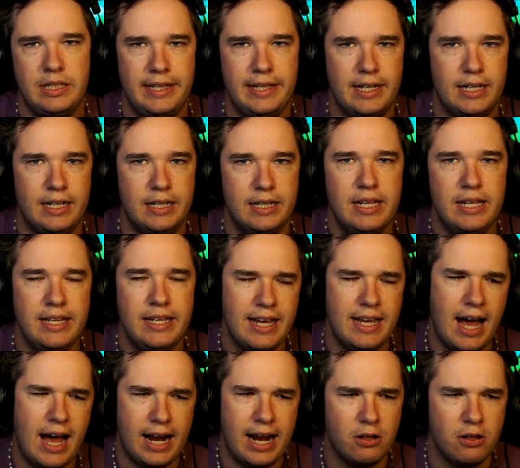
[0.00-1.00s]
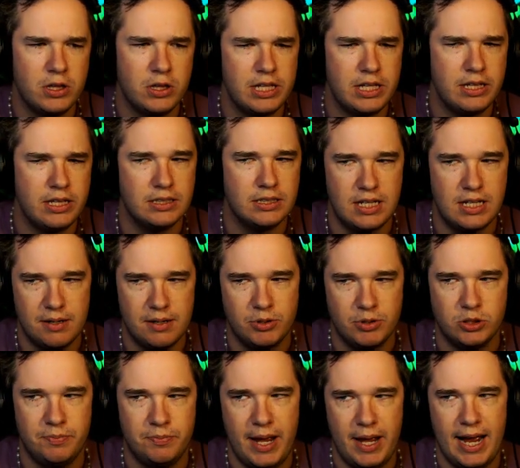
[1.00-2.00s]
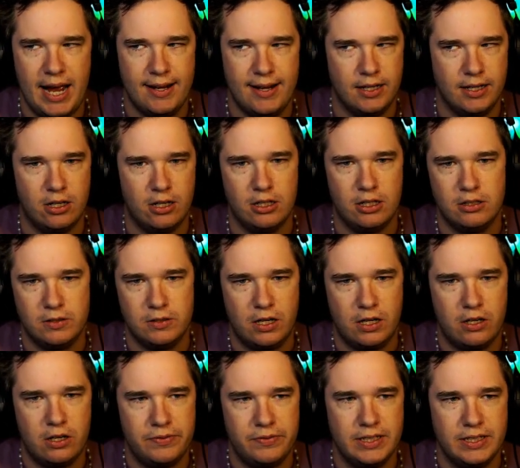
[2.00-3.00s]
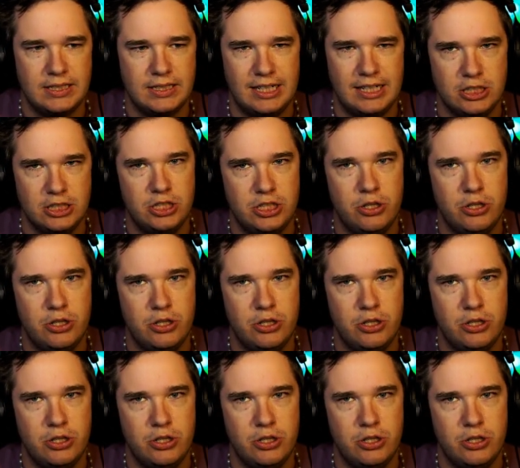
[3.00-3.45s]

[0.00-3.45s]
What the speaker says: Yeah, I don't think the sniper is bad at all on offense.